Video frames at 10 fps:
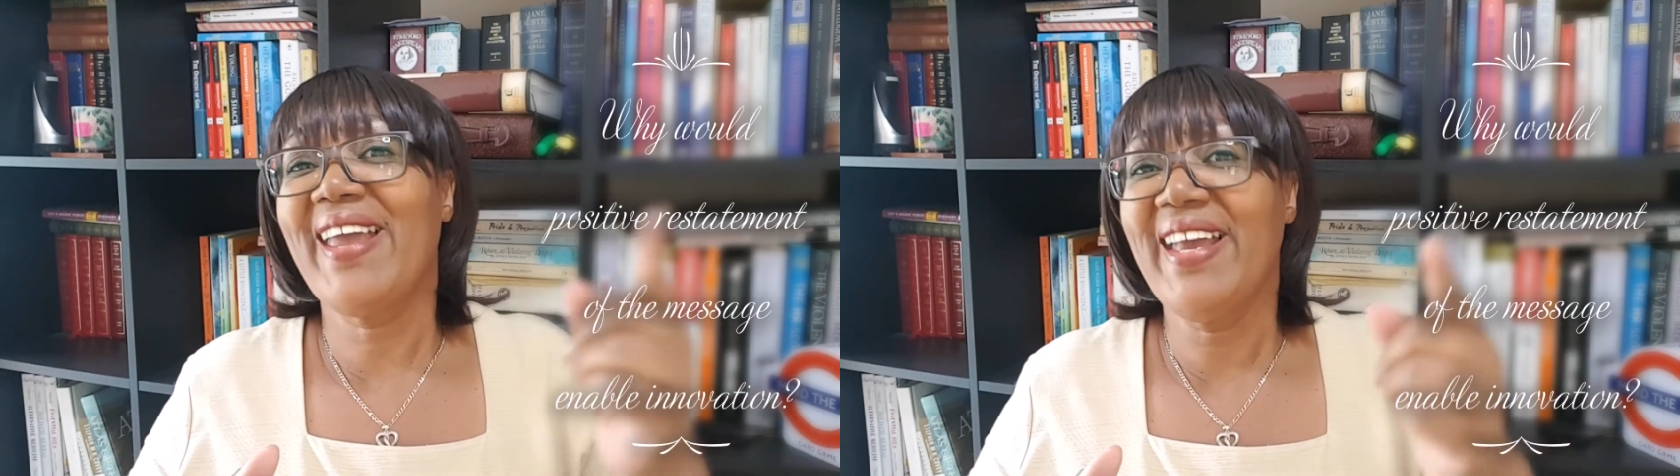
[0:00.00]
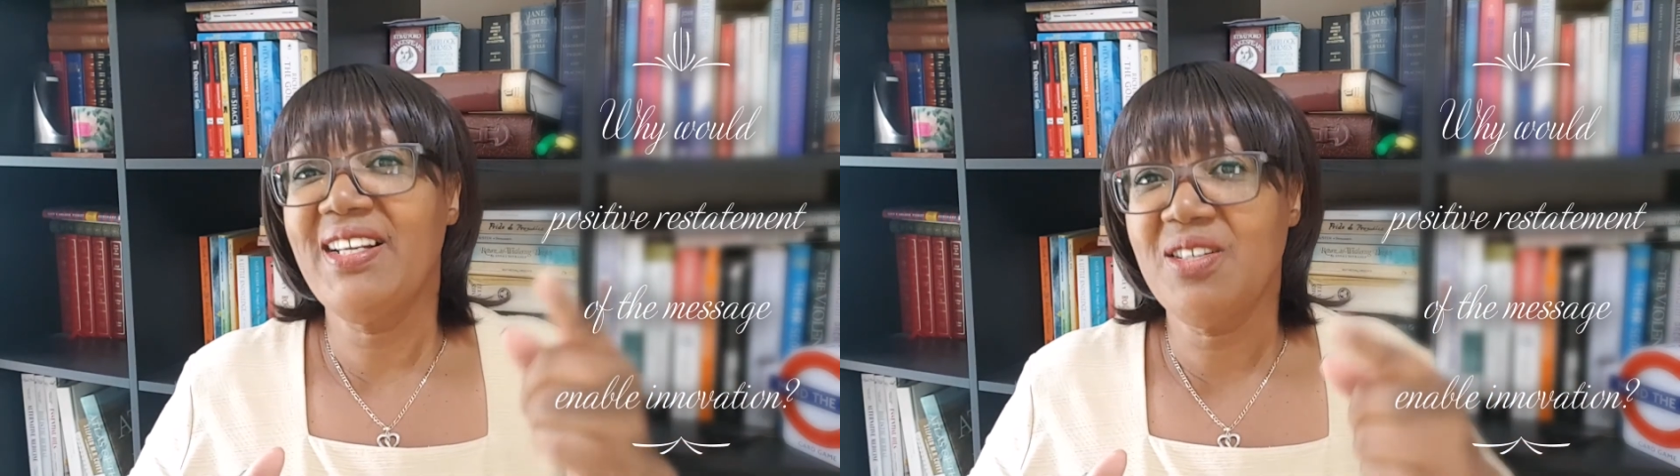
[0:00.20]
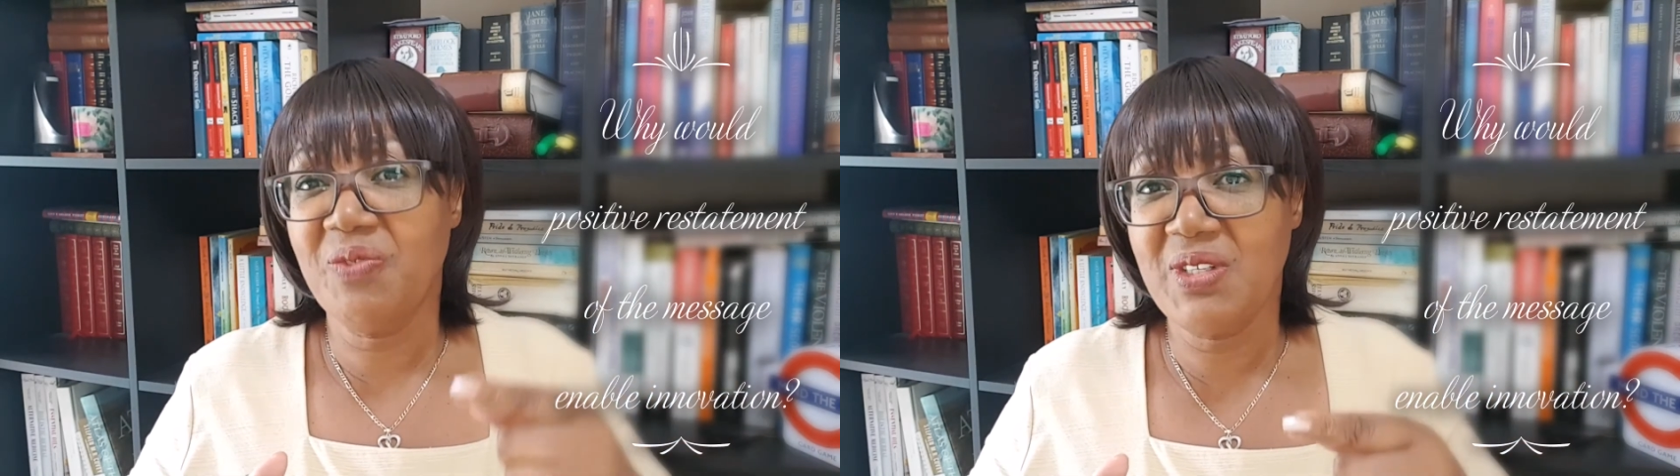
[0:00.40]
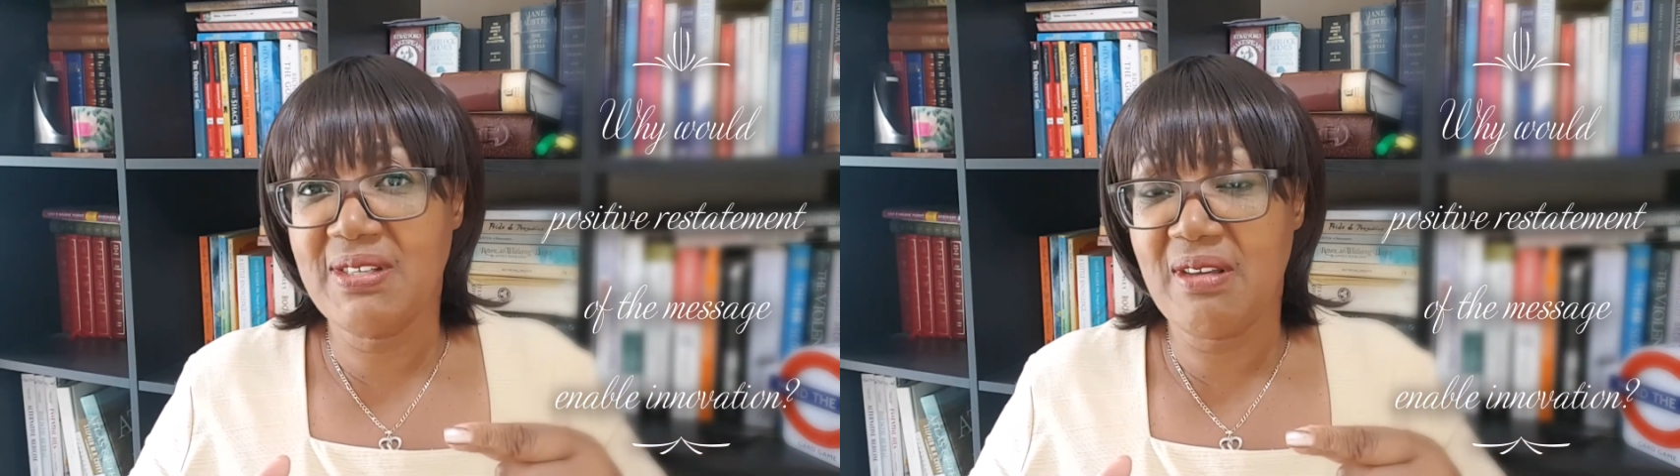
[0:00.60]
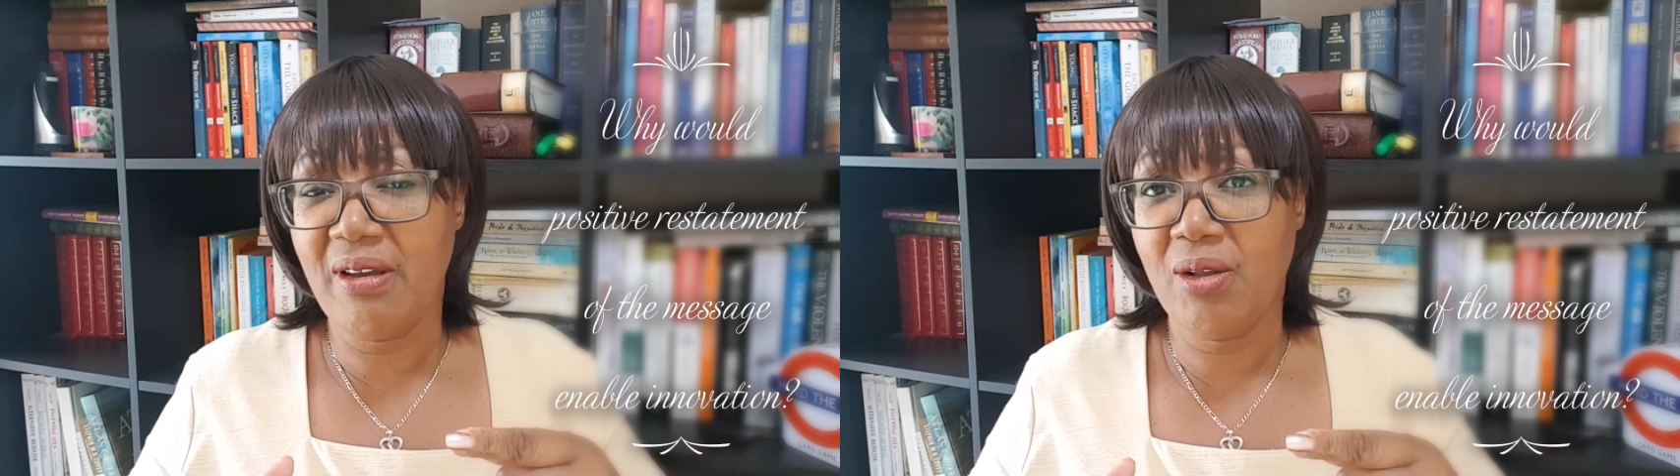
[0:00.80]
end of the
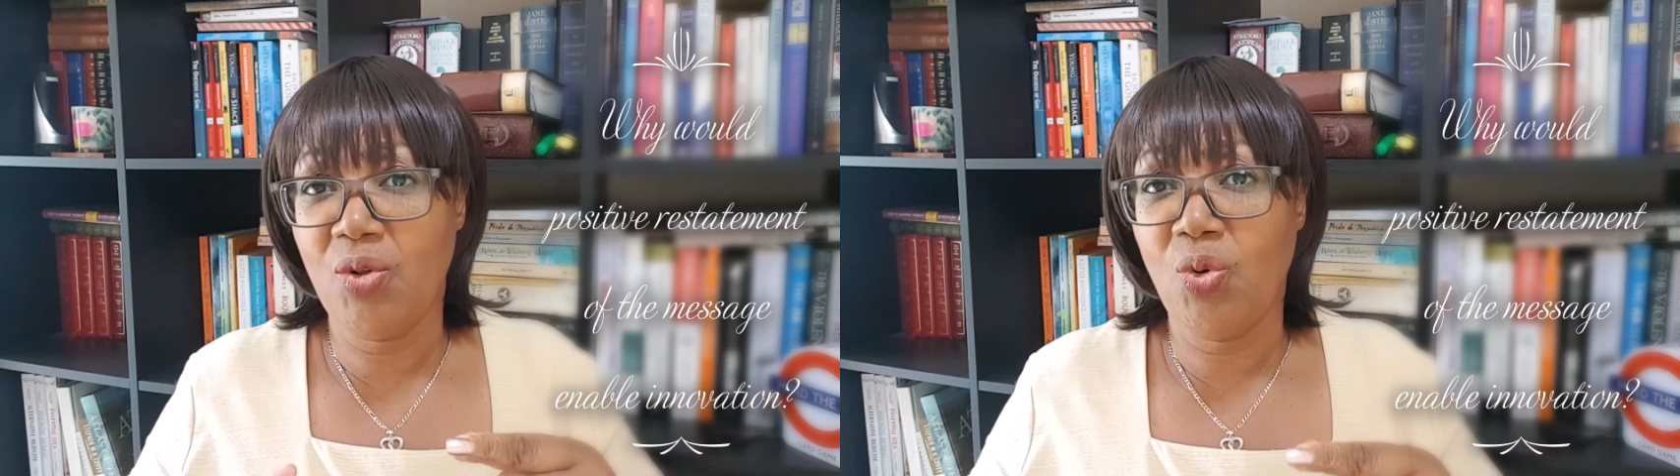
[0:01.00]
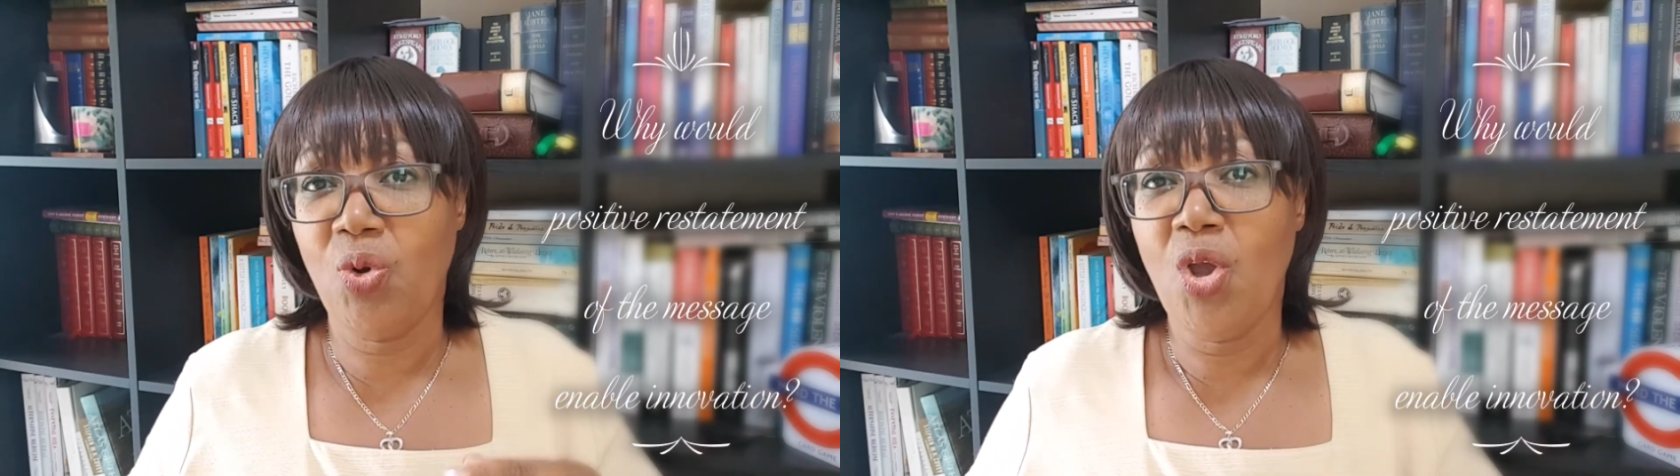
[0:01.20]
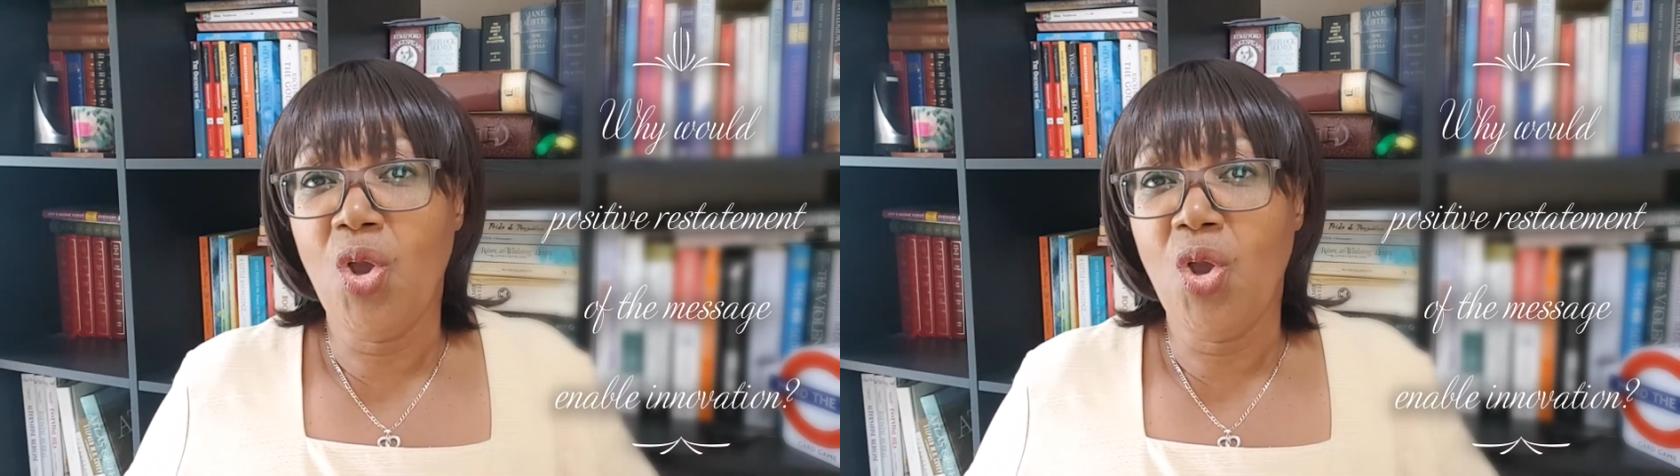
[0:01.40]
cycle,